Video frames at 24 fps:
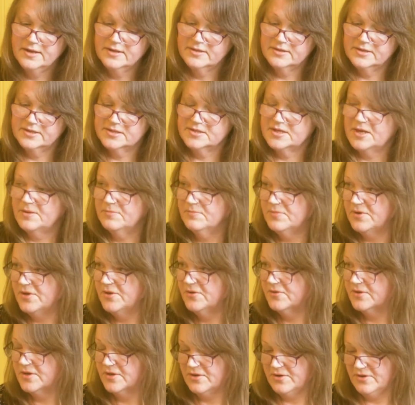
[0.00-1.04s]
The
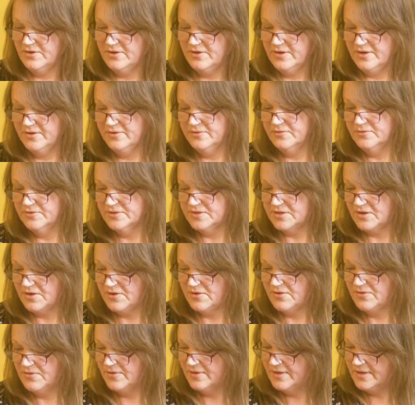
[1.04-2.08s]

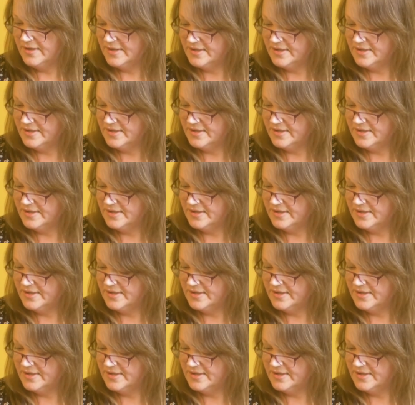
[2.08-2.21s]
Sambhogakaya